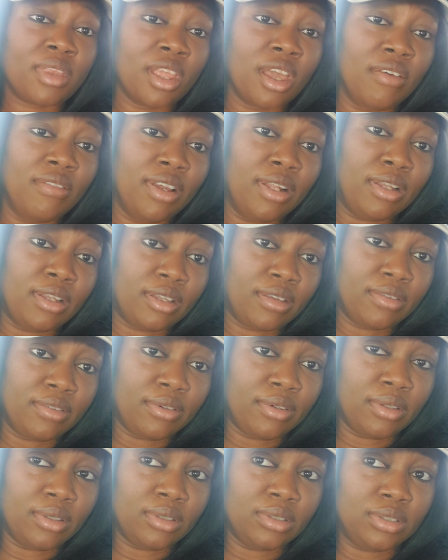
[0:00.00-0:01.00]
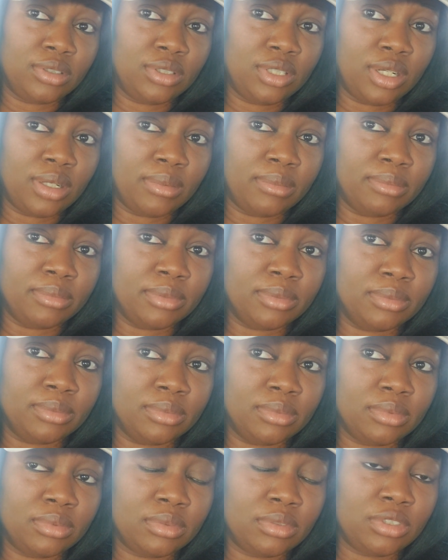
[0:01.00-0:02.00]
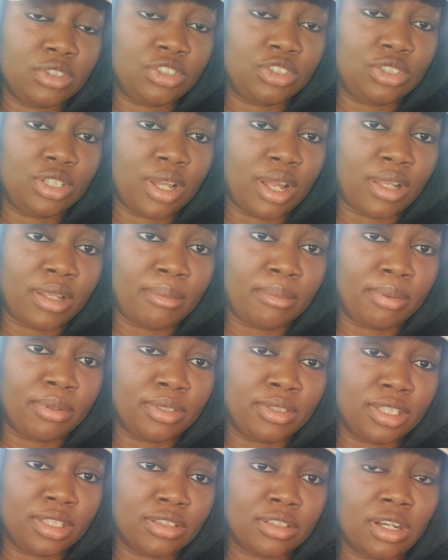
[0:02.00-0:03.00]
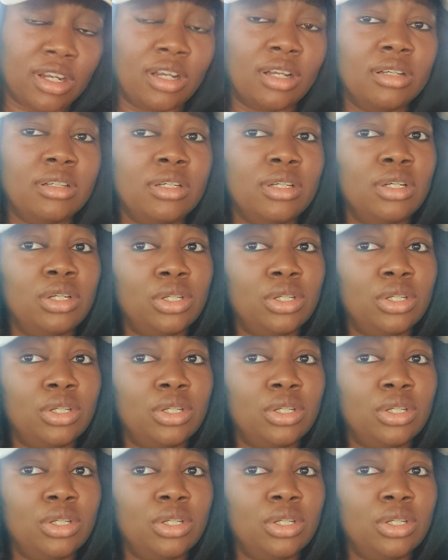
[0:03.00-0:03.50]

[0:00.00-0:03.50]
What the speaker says: If you are looking for an imported car,